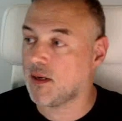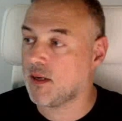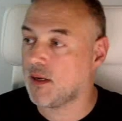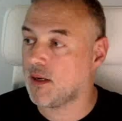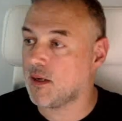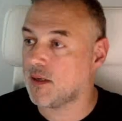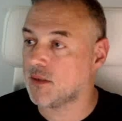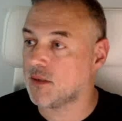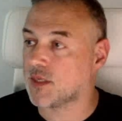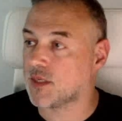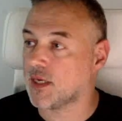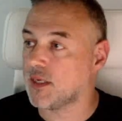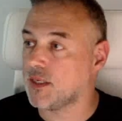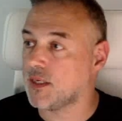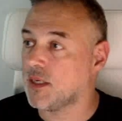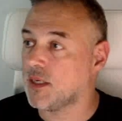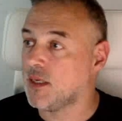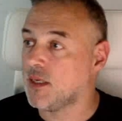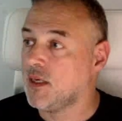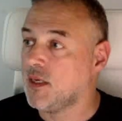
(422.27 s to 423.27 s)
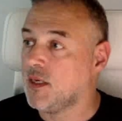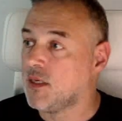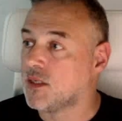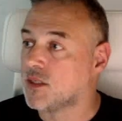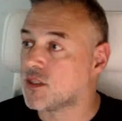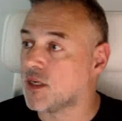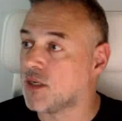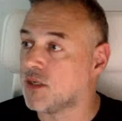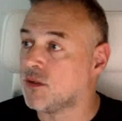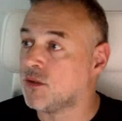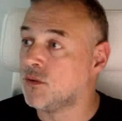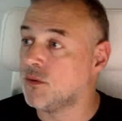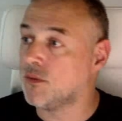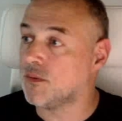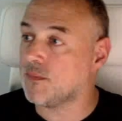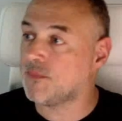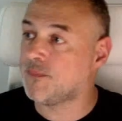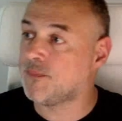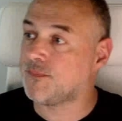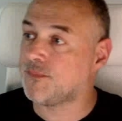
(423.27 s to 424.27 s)
Okay, so
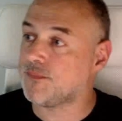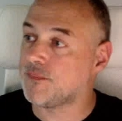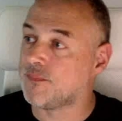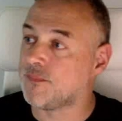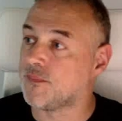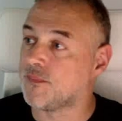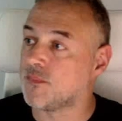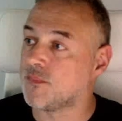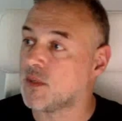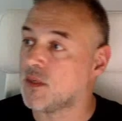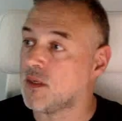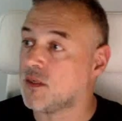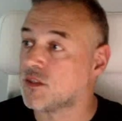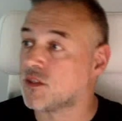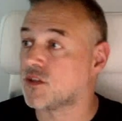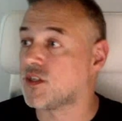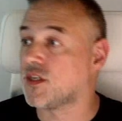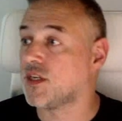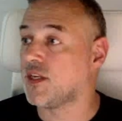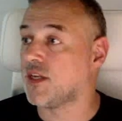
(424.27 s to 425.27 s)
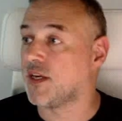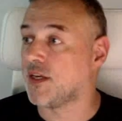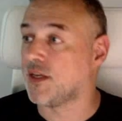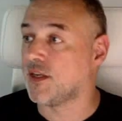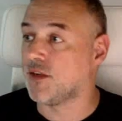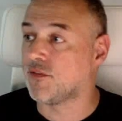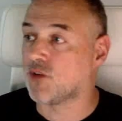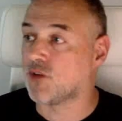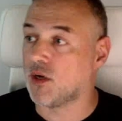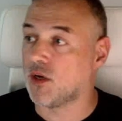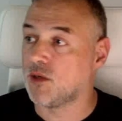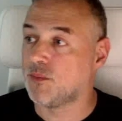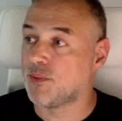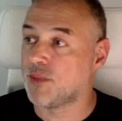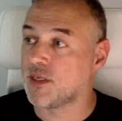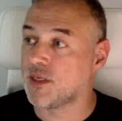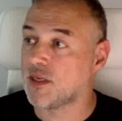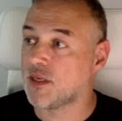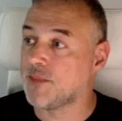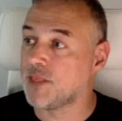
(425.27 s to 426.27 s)
so seeing it here, you've got opening
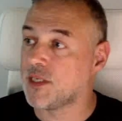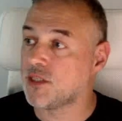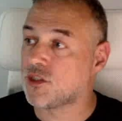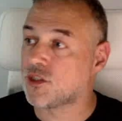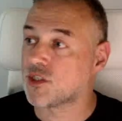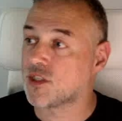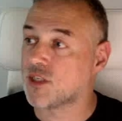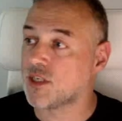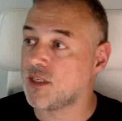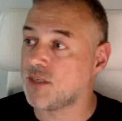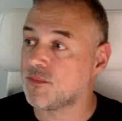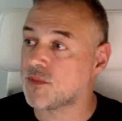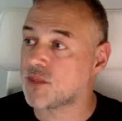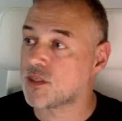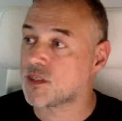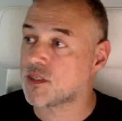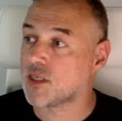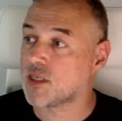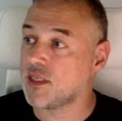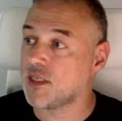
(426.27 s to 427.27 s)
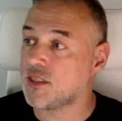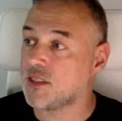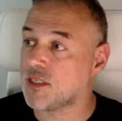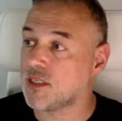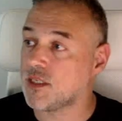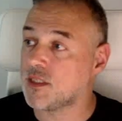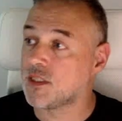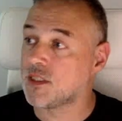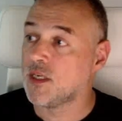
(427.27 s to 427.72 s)
image, themes stated,